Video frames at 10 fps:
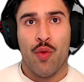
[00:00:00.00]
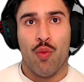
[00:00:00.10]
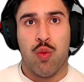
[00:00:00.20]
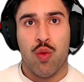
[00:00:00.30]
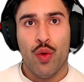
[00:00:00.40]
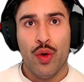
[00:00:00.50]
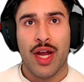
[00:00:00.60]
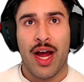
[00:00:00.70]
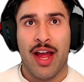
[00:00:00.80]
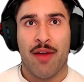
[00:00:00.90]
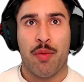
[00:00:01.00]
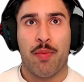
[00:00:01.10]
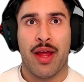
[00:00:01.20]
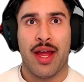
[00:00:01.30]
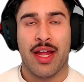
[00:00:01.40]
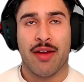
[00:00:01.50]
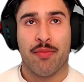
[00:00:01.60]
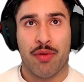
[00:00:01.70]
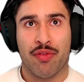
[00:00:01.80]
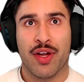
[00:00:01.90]
would I have
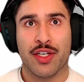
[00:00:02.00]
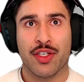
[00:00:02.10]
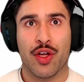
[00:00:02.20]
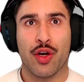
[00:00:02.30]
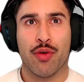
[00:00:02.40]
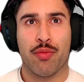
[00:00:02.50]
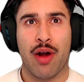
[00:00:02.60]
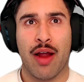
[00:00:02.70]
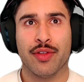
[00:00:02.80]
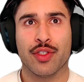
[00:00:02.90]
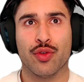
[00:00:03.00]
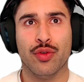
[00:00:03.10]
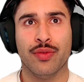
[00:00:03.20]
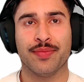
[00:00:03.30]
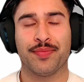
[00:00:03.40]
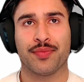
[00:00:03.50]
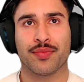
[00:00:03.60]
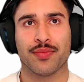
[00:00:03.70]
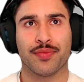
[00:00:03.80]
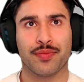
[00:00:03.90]
preferred to go to a private school?
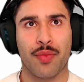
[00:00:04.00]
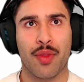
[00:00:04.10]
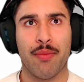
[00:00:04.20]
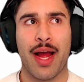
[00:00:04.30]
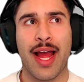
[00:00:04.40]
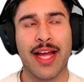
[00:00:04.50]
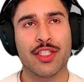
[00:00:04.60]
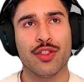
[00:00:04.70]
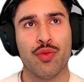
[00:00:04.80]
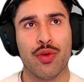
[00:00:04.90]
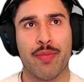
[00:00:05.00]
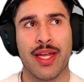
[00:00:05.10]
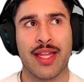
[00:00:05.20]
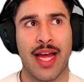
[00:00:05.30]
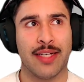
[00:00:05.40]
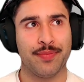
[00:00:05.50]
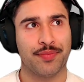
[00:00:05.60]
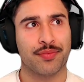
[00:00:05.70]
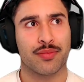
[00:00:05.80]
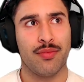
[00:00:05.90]
My answer would be that
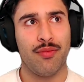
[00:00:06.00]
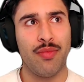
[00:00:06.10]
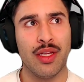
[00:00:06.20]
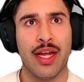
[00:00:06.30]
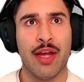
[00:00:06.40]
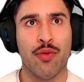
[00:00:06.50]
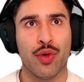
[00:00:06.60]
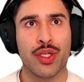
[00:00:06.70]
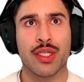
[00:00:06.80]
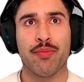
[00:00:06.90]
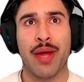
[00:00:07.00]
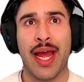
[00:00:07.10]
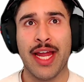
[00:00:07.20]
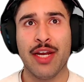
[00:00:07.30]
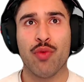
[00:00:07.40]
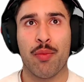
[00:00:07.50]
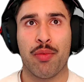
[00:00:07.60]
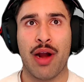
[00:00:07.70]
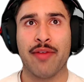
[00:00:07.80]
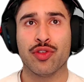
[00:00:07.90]
it would depend what
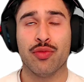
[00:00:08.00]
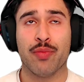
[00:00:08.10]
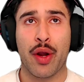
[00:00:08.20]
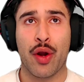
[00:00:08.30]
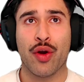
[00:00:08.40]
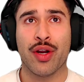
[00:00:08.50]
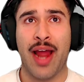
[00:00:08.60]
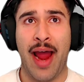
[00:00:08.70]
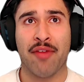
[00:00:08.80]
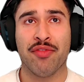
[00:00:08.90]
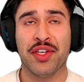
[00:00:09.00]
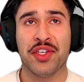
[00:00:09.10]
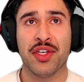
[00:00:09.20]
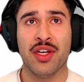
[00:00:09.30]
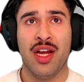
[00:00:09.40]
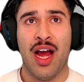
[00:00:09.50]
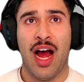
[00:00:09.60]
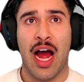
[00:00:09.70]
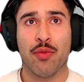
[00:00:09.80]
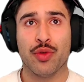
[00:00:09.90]
private school, but on an average,
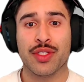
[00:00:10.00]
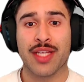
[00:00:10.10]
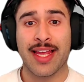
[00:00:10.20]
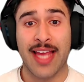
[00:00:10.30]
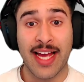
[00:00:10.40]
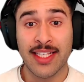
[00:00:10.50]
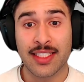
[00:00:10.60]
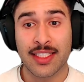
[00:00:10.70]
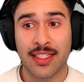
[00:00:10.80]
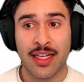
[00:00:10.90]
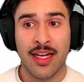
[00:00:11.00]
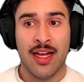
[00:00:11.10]
I would say yes.